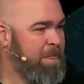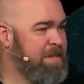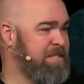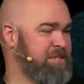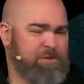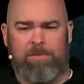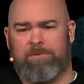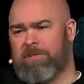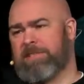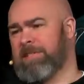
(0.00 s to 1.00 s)
This is
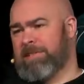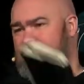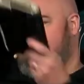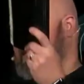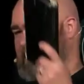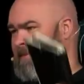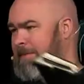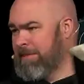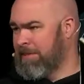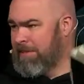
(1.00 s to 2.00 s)
Scripture. This
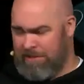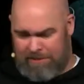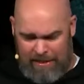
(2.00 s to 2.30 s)
is just